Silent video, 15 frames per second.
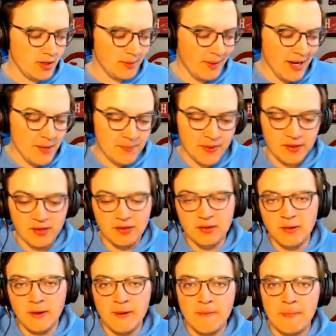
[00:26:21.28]
in my
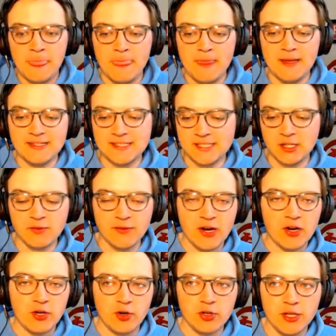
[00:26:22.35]
opinion, it's still
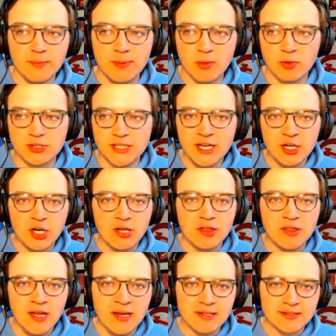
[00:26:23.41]
very early, but we're seeing
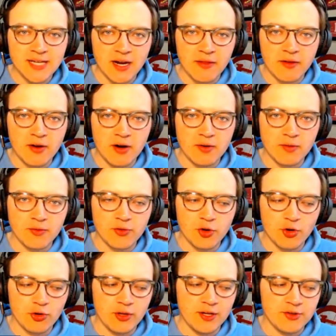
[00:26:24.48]
good things out of the Cardinals
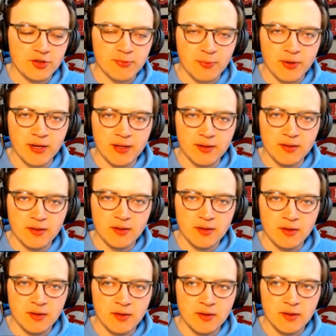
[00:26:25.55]
early in spring,
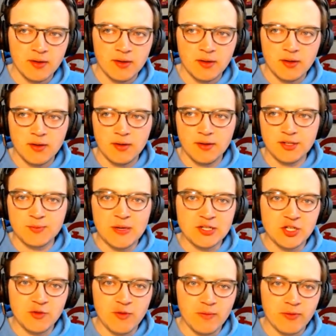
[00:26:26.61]

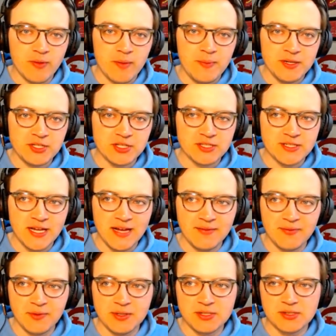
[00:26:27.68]
especially from the pitching
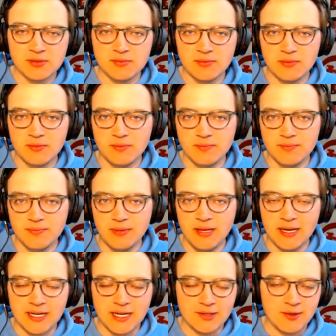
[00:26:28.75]
staff, which,
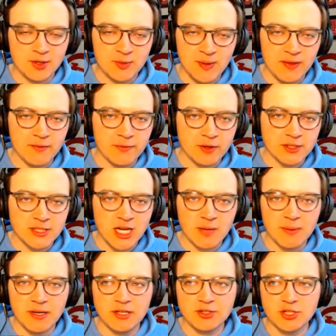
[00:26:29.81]
like I talked about in the first
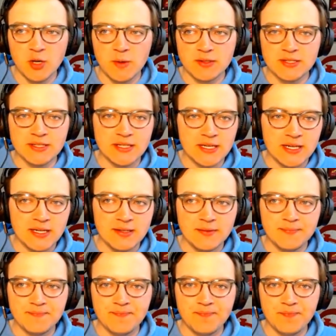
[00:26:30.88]
segment, is going to
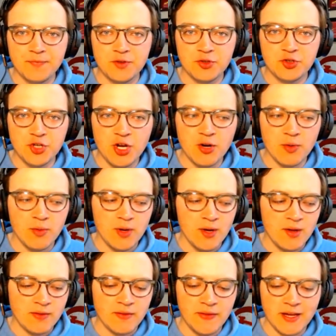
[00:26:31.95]
need to show
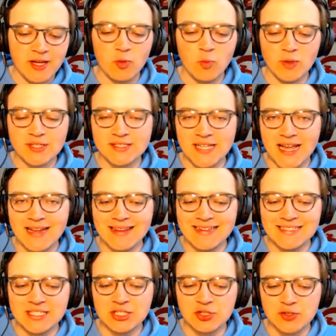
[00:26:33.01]
they can withstand
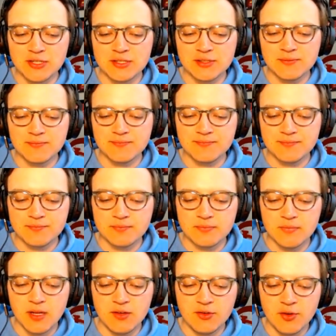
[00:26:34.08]
these injuries.
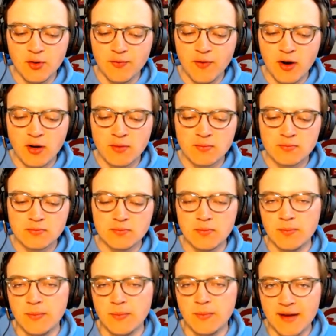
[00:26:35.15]
And so far,
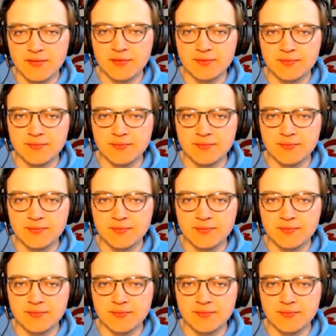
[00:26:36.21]
they have.